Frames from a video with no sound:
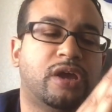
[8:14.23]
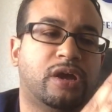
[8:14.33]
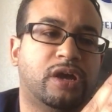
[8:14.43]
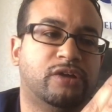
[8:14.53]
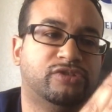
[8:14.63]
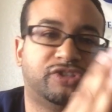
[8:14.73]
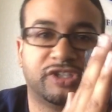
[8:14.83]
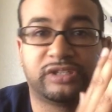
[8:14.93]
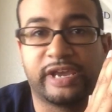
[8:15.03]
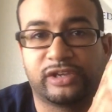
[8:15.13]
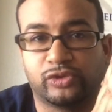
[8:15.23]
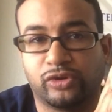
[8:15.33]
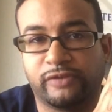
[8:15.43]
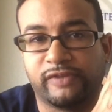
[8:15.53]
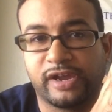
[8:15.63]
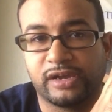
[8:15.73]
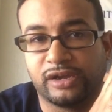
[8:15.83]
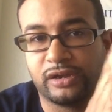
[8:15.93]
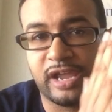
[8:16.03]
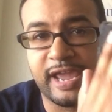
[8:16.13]
It was just like sort of like
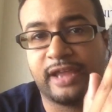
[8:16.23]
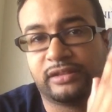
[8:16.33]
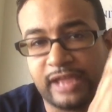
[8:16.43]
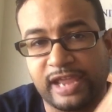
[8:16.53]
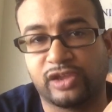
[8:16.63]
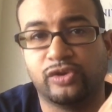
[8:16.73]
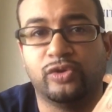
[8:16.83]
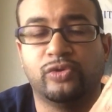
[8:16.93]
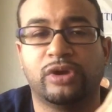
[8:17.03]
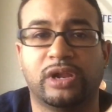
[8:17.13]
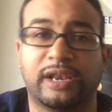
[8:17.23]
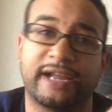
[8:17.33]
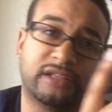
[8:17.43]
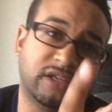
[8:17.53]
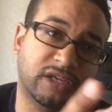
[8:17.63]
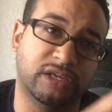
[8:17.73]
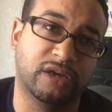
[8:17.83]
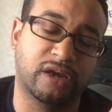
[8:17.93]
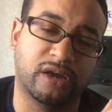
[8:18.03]
a thank you, like the